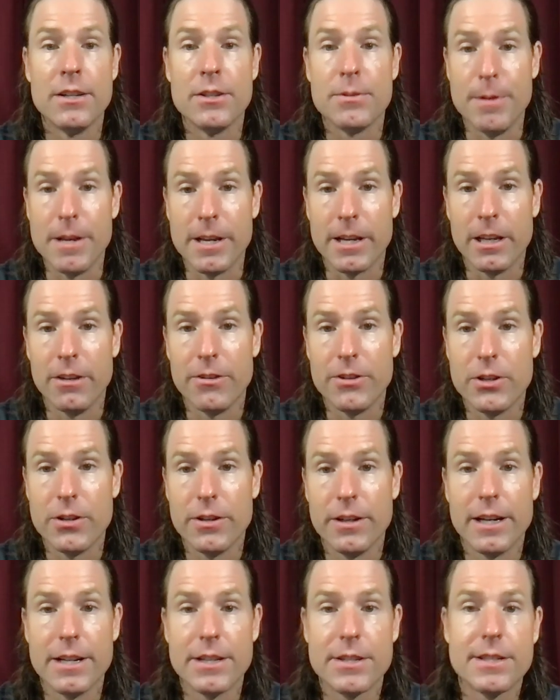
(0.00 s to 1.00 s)
Speaking of the
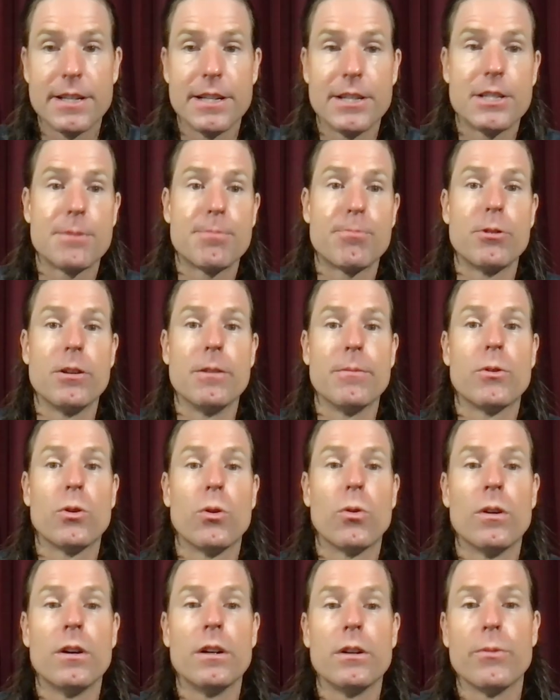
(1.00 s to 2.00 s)
United States Supreme
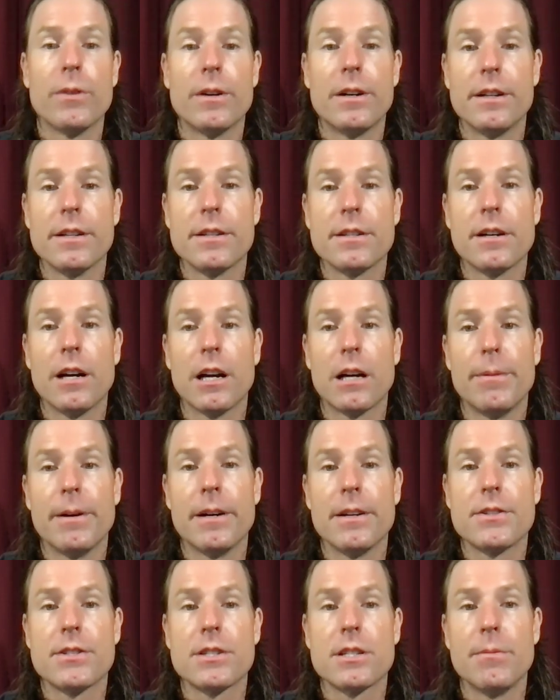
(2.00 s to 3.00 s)
Court, I wanted to talk
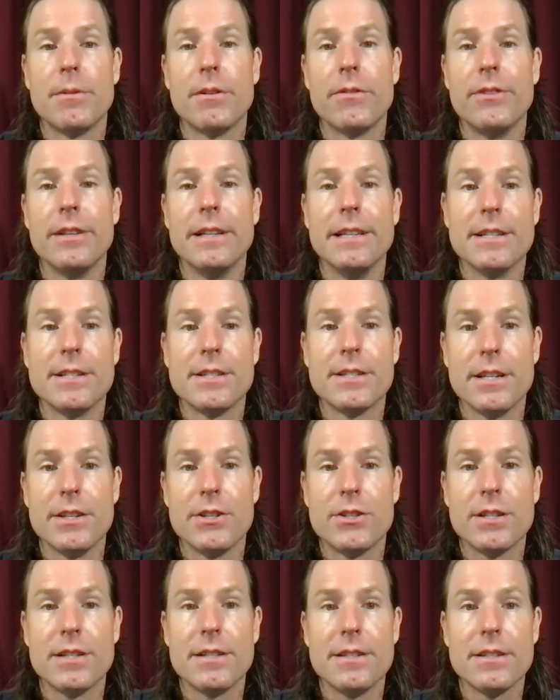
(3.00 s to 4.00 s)
about some of the
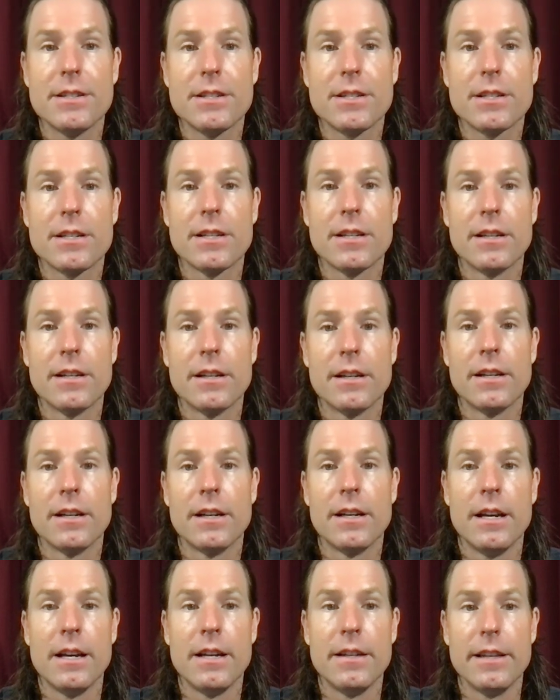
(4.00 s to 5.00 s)
decisions
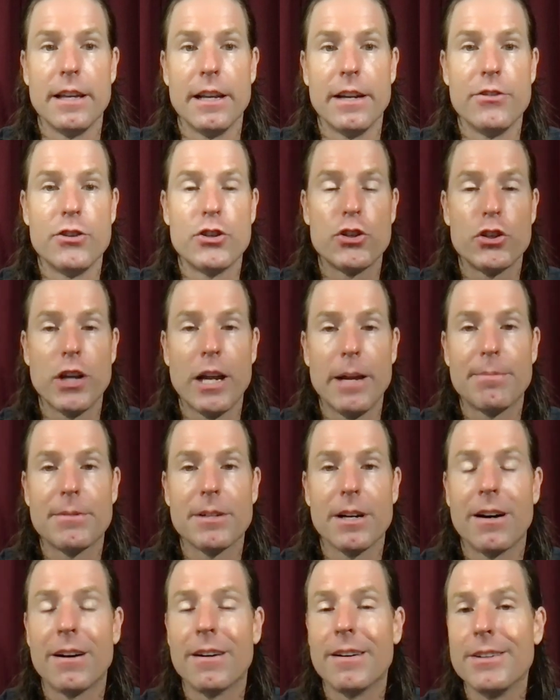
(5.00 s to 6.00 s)
that have
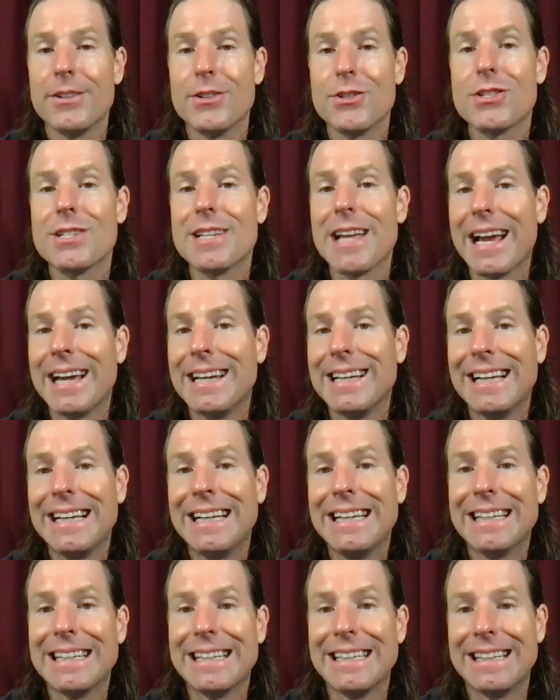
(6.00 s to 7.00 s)
shaped our
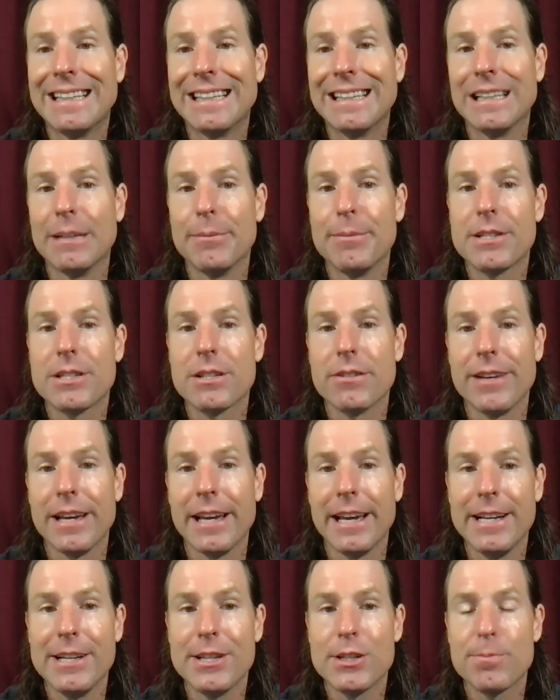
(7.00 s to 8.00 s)
understanding and the limits of
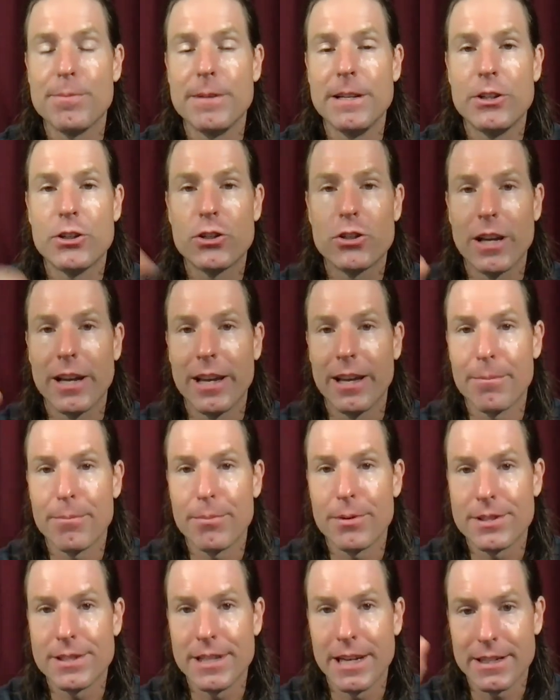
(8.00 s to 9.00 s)
hate speech and
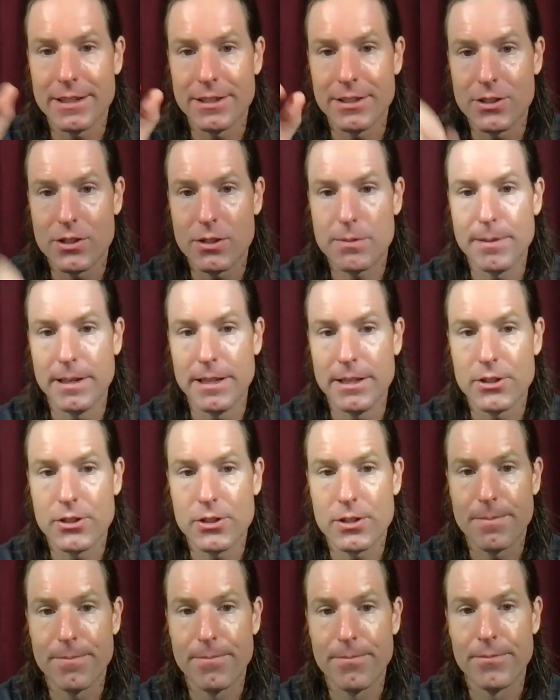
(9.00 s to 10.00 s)
protected
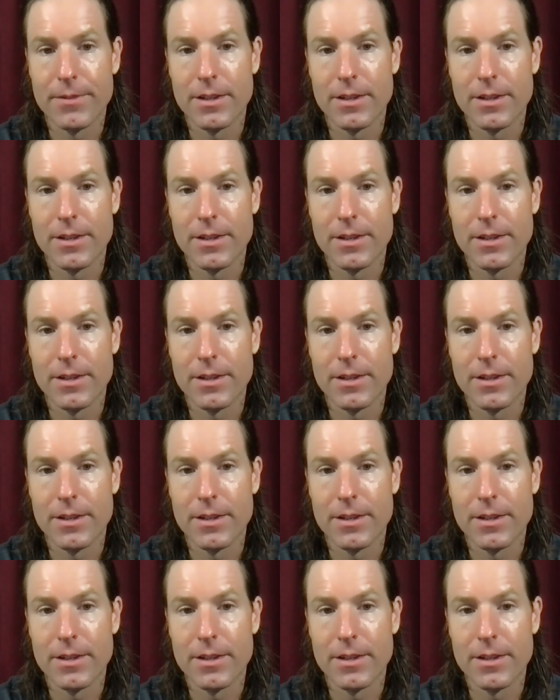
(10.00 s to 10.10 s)
speech.